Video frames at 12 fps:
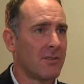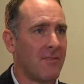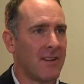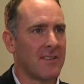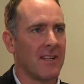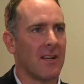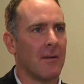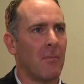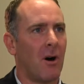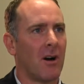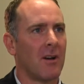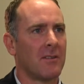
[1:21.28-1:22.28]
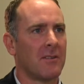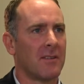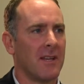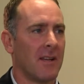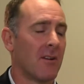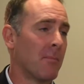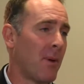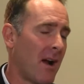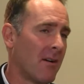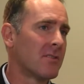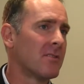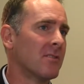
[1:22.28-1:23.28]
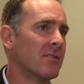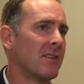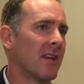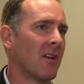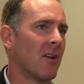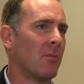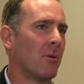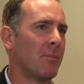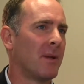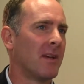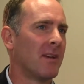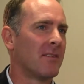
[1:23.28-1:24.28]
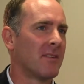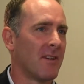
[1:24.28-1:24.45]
fixed income markets, in comparison to their global peers,